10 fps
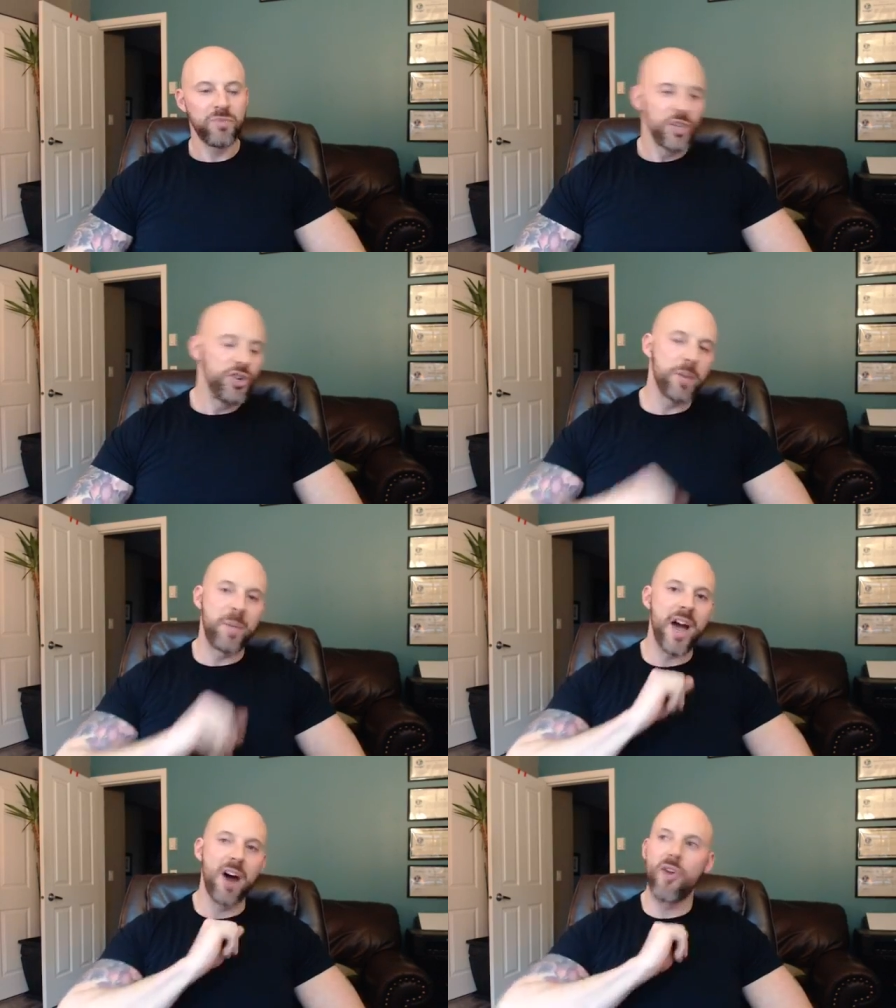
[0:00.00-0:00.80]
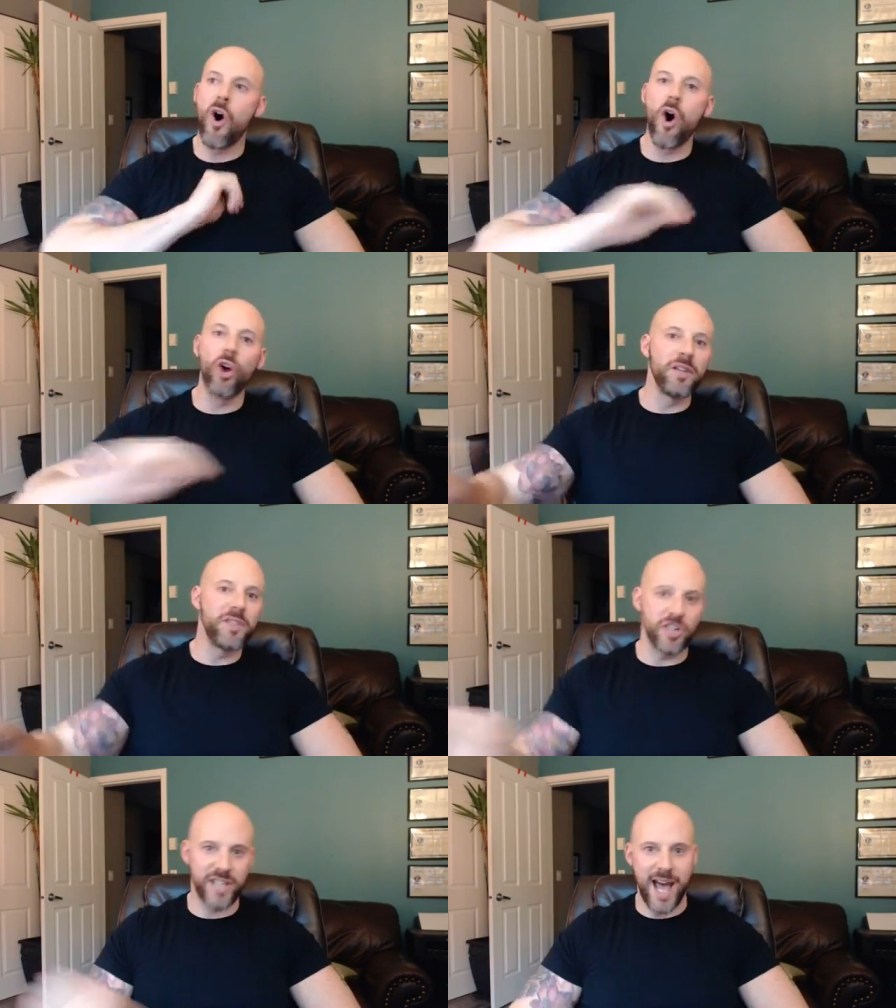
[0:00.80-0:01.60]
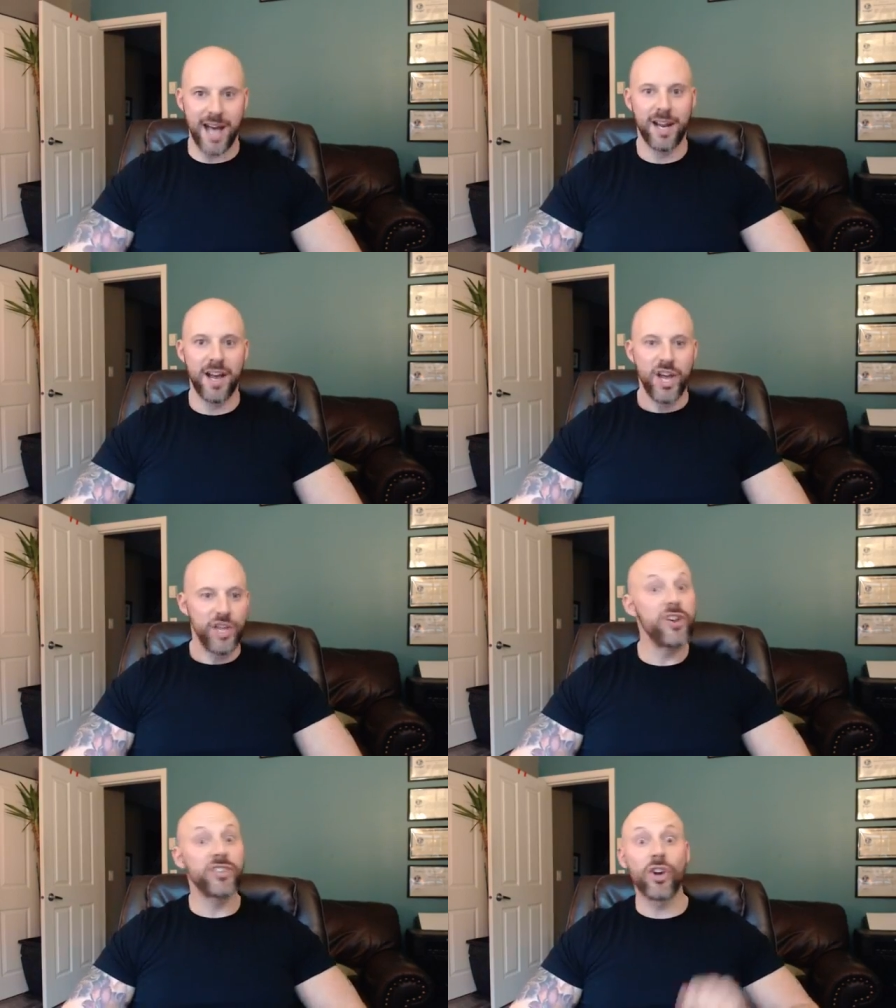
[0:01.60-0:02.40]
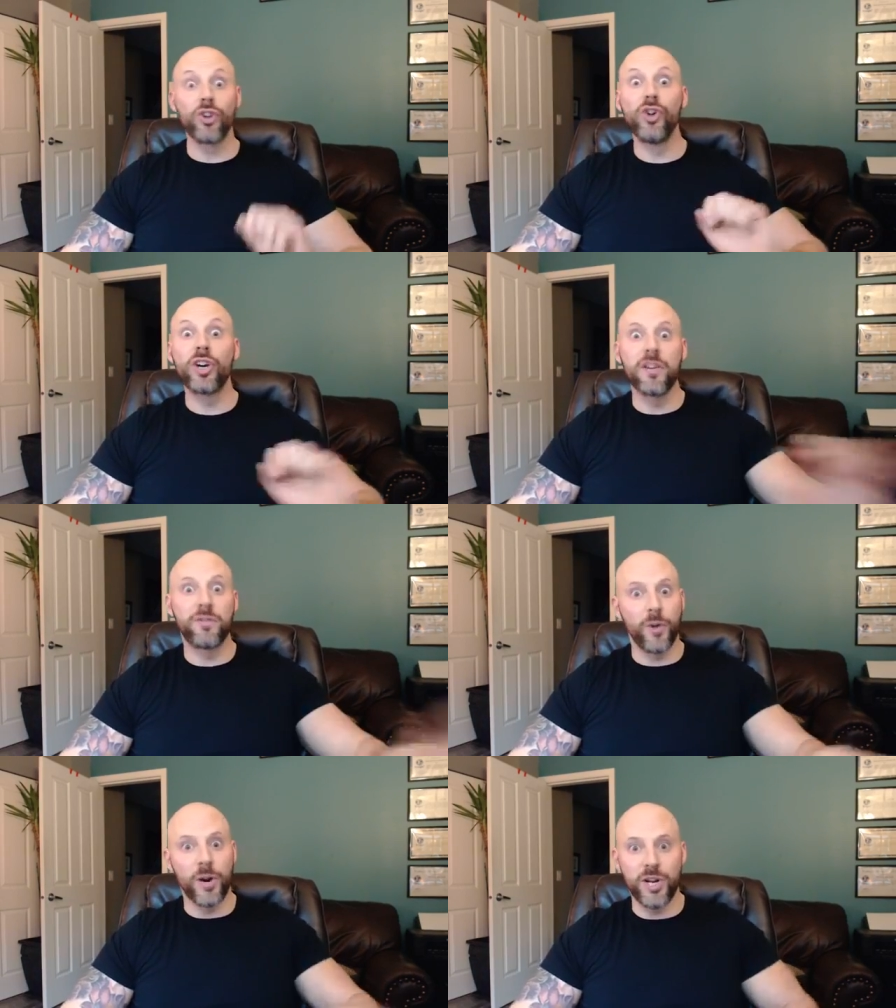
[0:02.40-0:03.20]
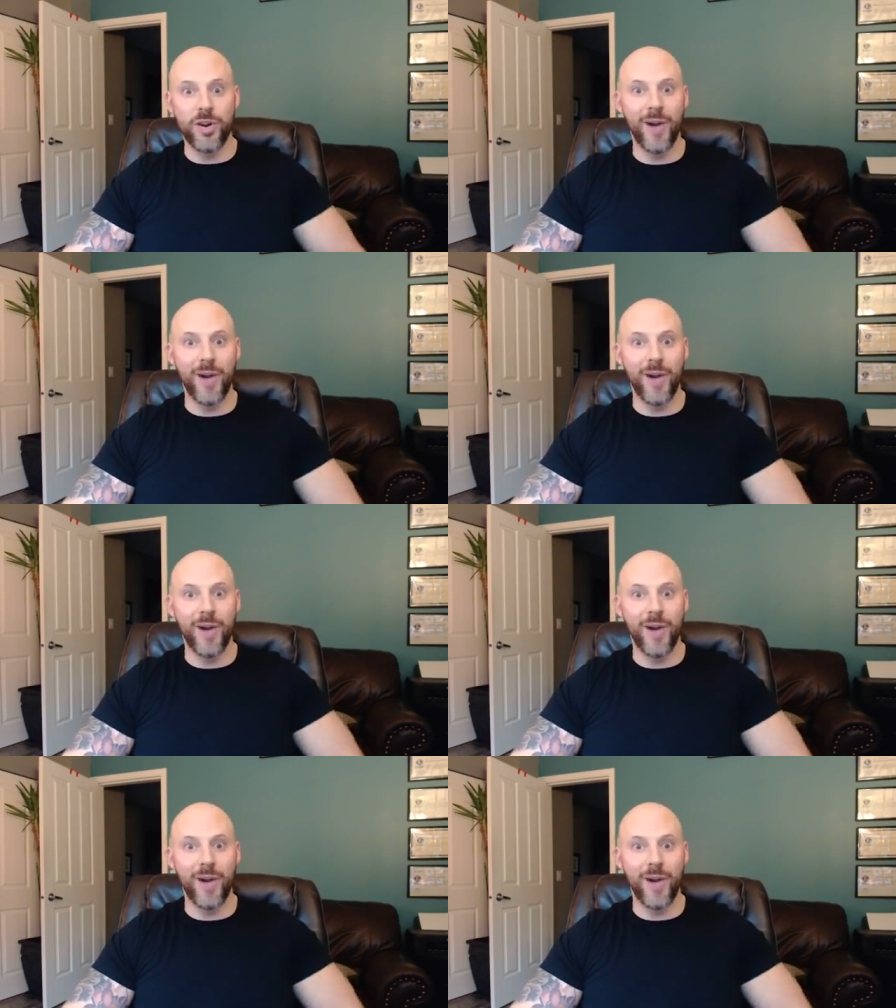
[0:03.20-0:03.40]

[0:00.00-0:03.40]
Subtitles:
You could pay off all of your debt. You could start looking for a new